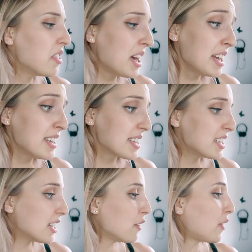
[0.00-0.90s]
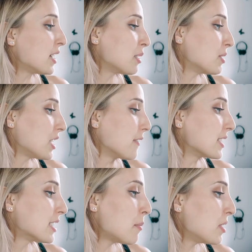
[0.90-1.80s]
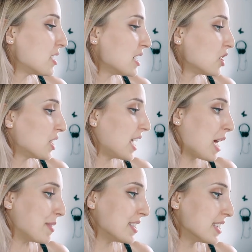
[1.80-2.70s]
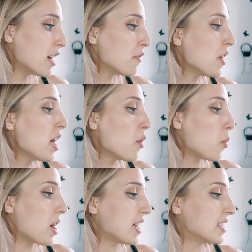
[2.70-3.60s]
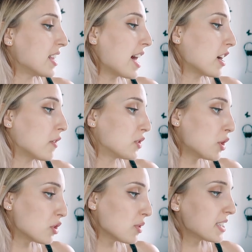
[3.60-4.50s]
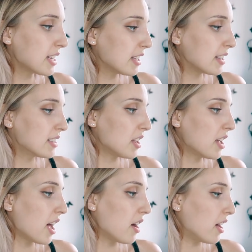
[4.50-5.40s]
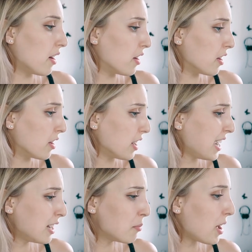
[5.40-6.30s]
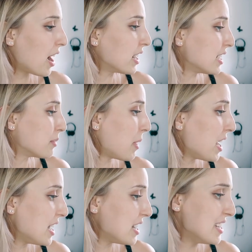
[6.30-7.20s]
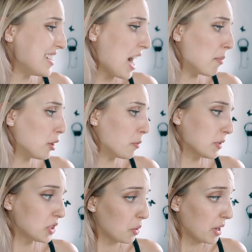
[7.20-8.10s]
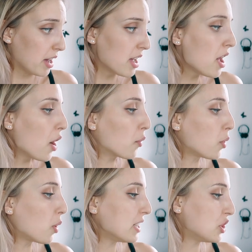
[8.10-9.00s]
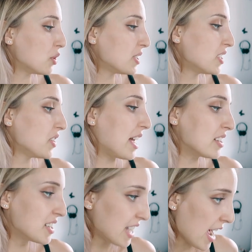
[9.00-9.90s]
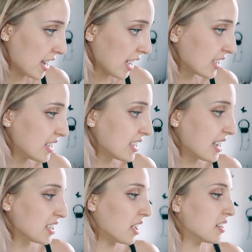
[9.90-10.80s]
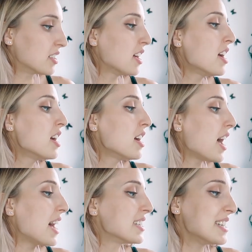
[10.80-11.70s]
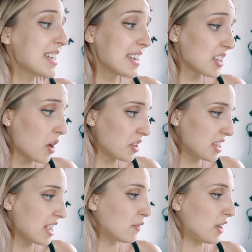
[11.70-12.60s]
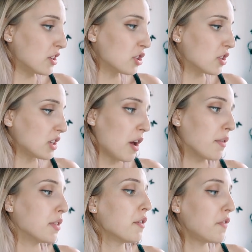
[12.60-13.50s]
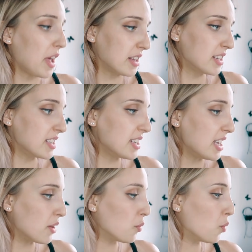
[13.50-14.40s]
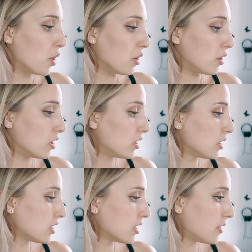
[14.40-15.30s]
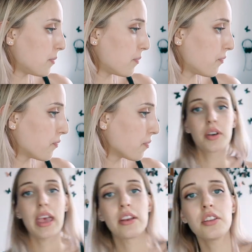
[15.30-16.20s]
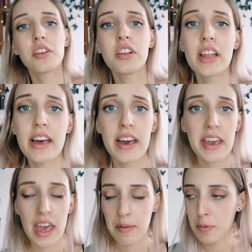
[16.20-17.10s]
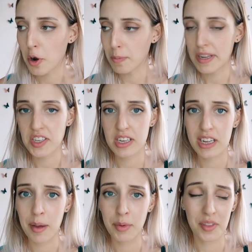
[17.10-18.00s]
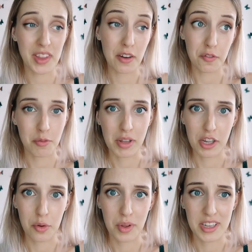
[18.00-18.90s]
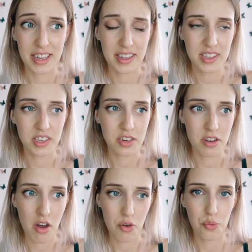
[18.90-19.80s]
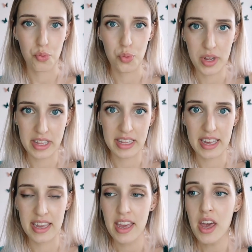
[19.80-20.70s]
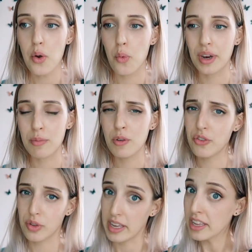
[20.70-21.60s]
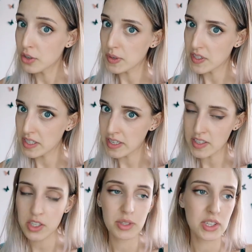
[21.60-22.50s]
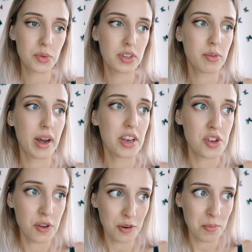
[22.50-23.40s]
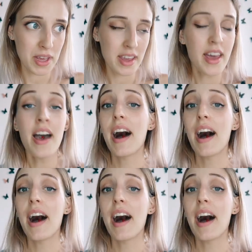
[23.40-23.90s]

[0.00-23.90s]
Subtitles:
That is, until he finds himself summoned into the game itself, where his lack of social skills are hidden behind his mighty Diablo persona, a role he chooses to entertain as he takes on the adventures of the fantasy world. Okay, not gonna lie, MMORPG, I'm not that familiar with it. It's not really what I'm usually interested in, so this was quite new to me.